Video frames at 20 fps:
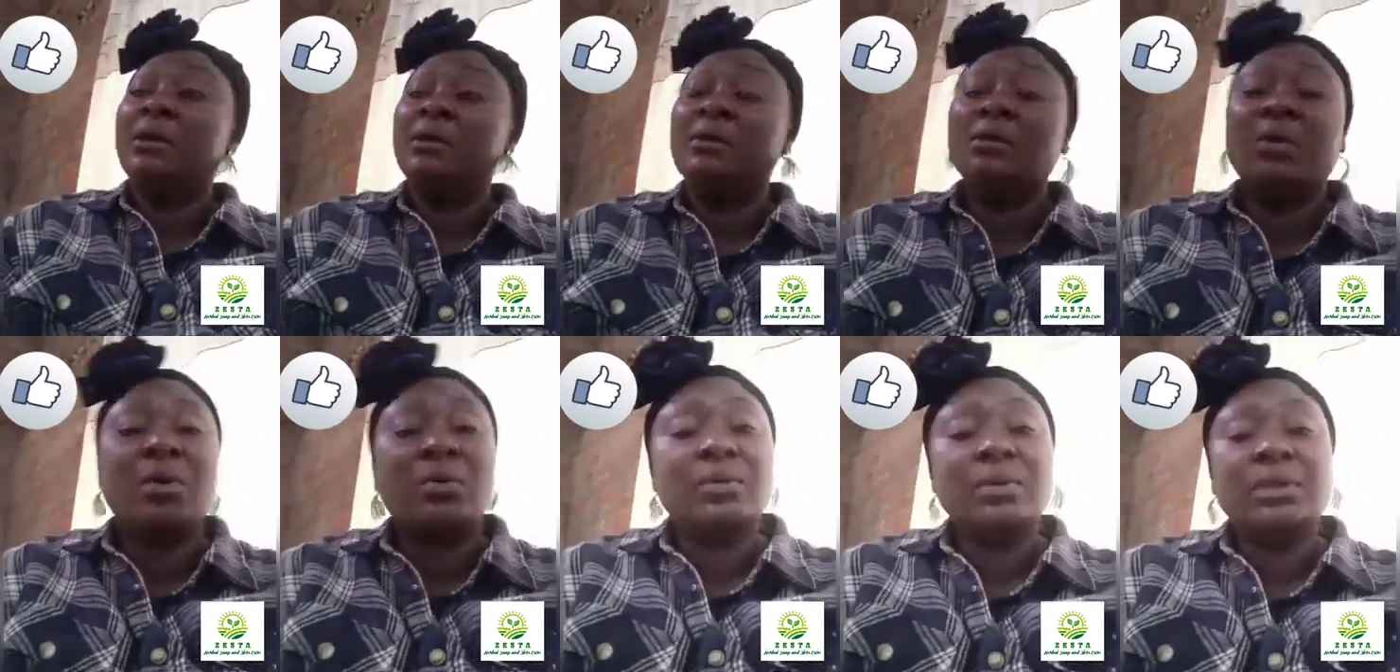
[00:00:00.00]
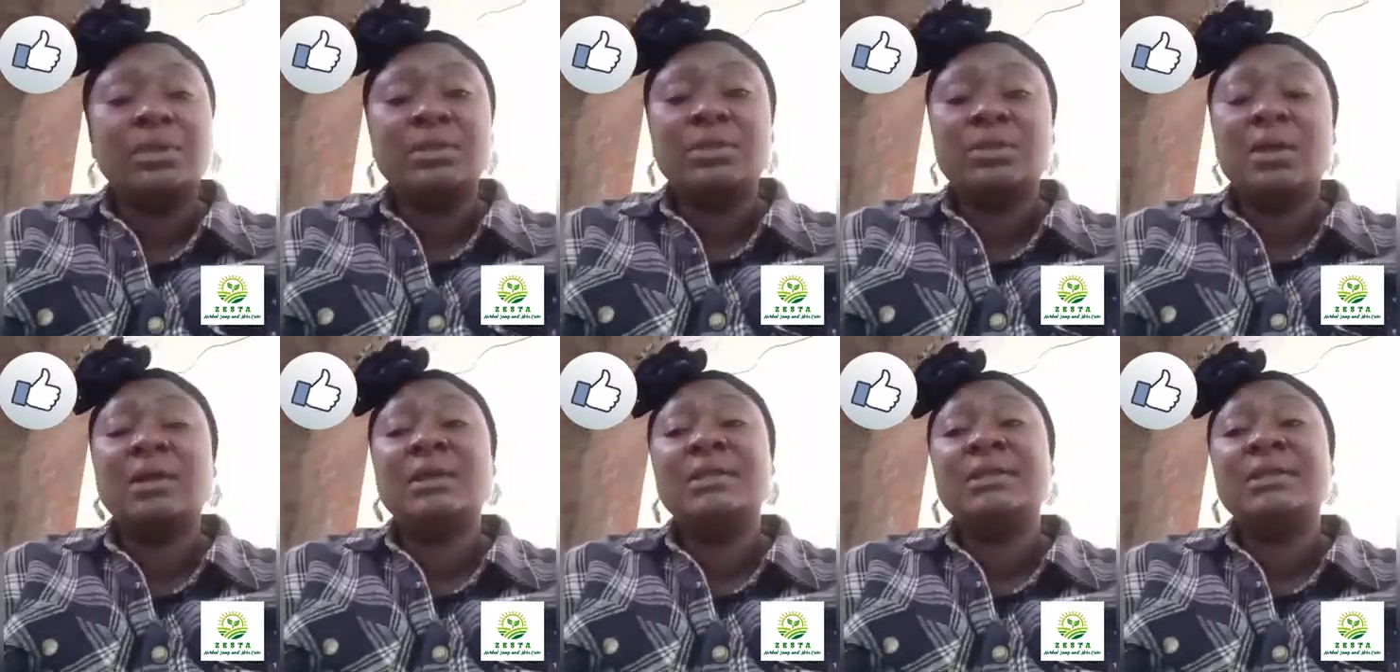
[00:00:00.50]
No, it did
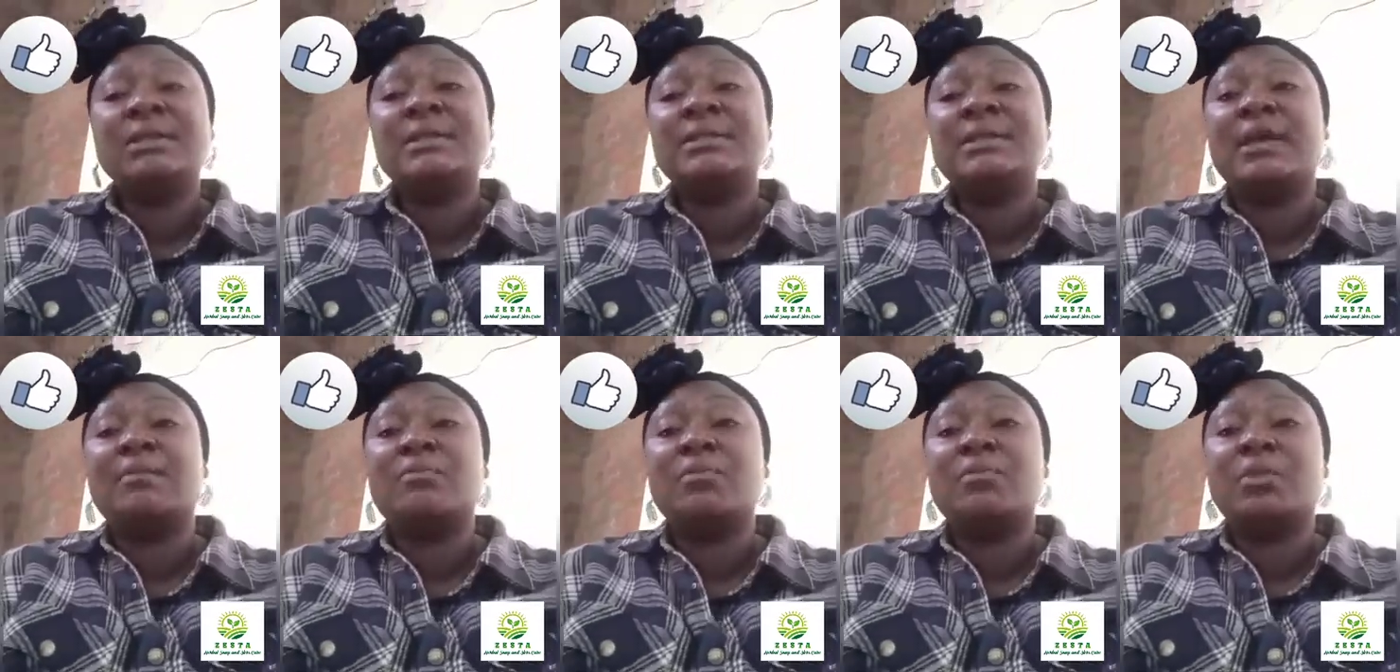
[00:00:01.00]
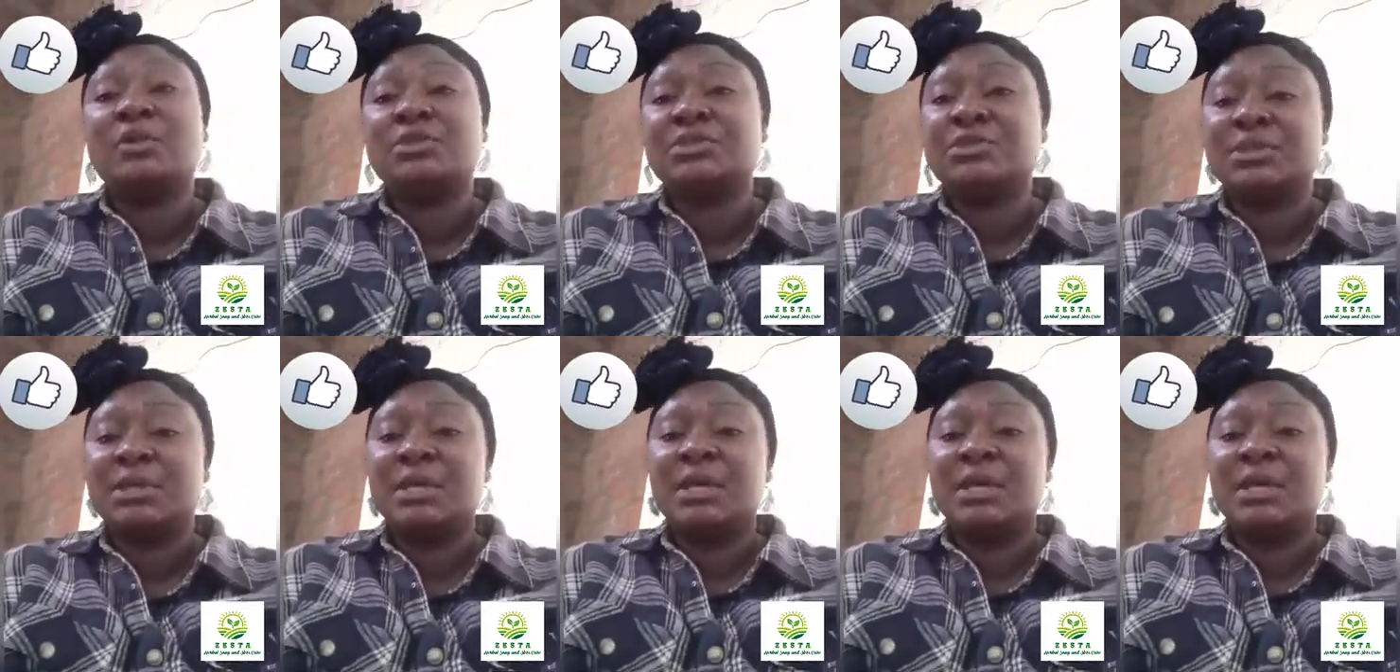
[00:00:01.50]
not really take much.